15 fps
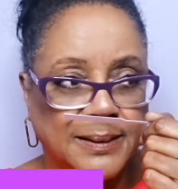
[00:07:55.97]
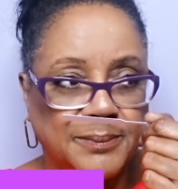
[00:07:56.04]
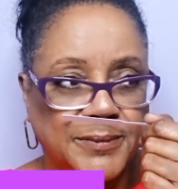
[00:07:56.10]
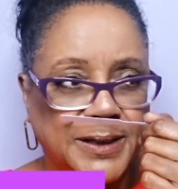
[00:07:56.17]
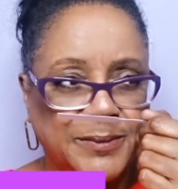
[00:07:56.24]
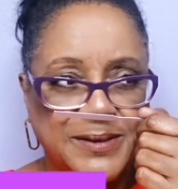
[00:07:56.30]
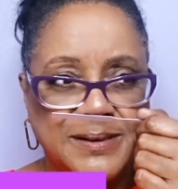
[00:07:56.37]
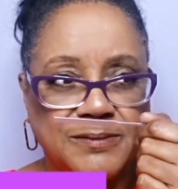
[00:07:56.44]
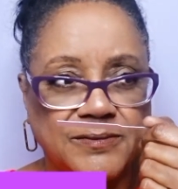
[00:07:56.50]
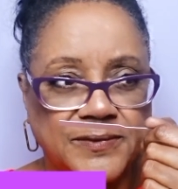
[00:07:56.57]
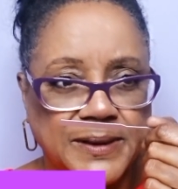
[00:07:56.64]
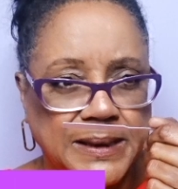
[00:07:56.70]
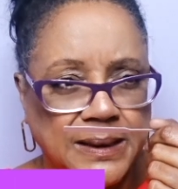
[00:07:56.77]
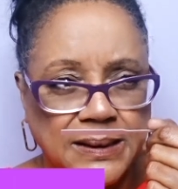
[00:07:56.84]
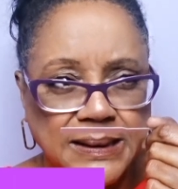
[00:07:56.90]
maybe some
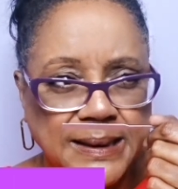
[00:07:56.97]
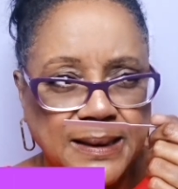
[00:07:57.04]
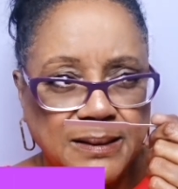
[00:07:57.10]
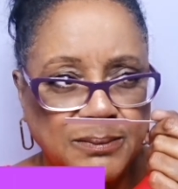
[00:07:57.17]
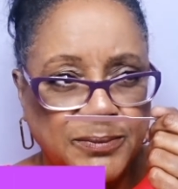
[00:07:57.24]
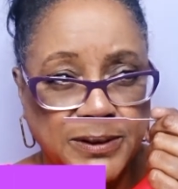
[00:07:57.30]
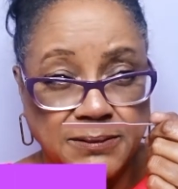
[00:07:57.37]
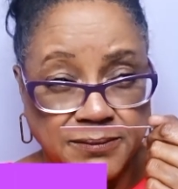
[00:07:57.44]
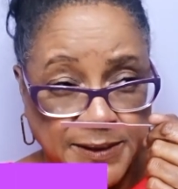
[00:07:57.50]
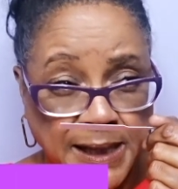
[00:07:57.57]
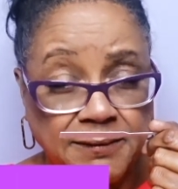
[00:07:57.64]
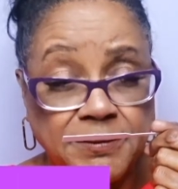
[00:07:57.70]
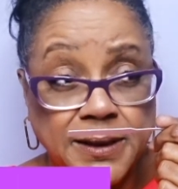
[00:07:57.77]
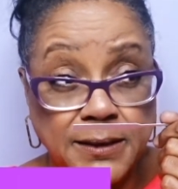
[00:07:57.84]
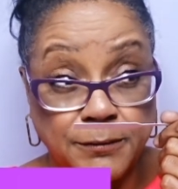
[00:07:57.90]
vanilla, but
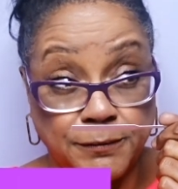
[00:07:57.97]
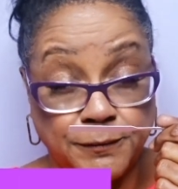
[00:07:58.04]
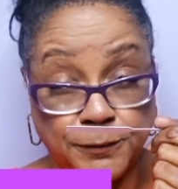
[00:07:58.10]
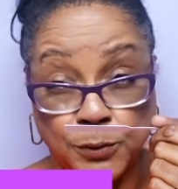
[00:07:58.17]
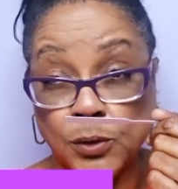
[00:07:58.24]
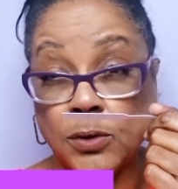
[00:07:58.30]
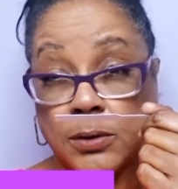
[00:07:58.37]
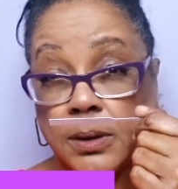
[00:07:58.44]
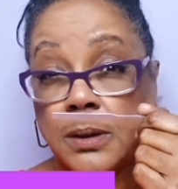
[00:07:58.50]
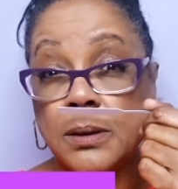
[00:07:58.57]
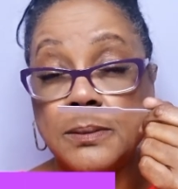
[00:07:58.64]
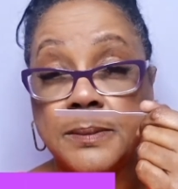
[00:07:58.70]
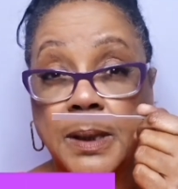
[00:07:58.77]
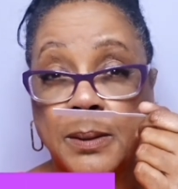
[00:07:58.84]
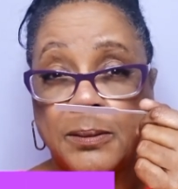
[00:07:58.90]
definitely
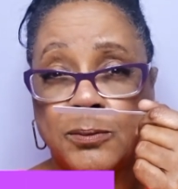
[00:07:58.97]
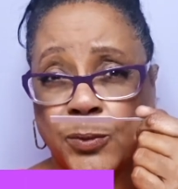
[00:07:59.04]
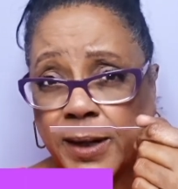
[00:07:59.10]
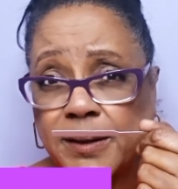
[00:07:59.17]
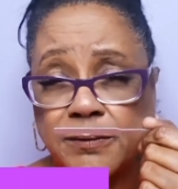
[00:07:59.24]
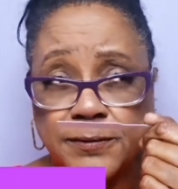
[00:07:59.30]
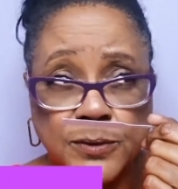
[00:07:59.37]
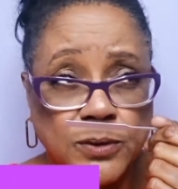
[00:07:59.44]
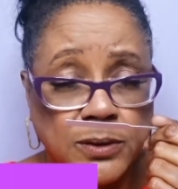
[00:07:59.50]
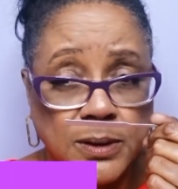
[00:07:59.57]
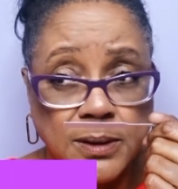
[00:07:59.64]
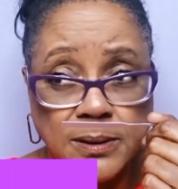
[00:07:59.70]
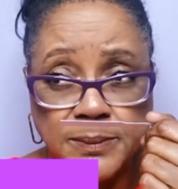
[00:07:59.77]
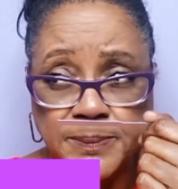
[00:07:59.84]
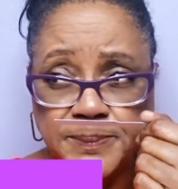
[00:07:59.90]
floral, white
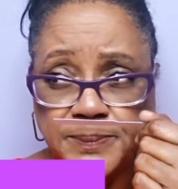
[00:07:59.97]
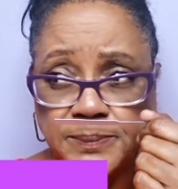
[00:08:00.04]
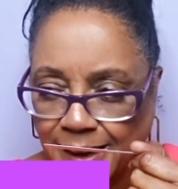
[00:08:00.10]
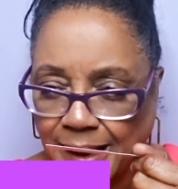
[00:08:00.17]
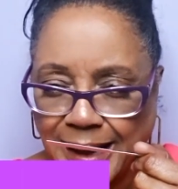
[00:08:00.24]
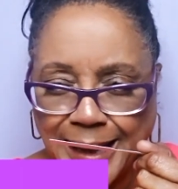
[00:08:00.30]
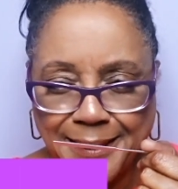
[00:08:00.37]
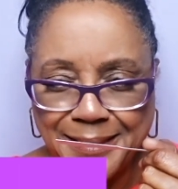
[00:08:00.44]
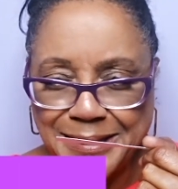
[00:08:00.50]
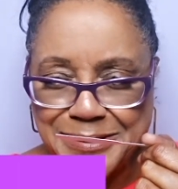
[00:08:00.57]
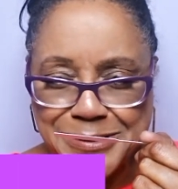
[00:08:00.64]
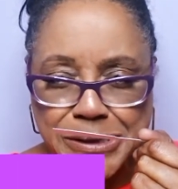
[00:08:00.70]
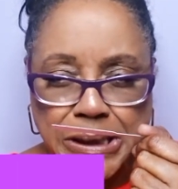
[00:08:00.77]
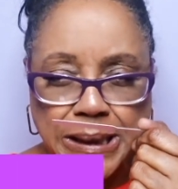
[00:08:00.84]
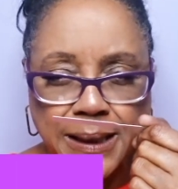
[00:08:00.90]
floral. And the
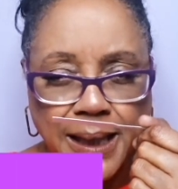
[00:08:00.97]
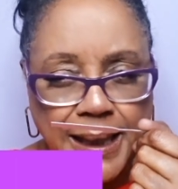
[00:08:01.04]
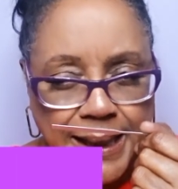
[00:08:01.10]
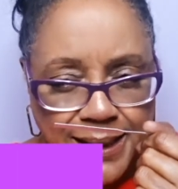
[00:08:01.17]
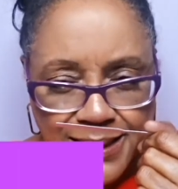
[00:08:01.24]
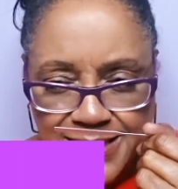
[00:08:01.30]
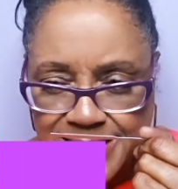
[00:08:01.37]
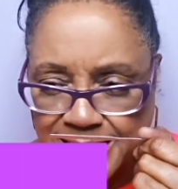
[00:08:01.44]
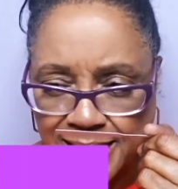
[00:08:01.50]
slightest